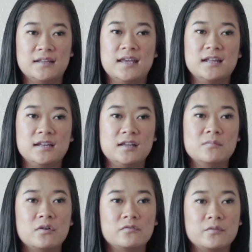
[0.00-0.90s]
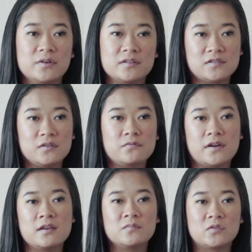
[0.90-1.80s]
and handing him over books too for
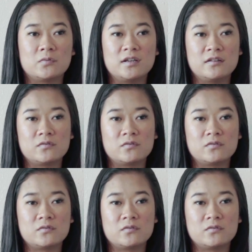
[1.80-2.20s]
him to read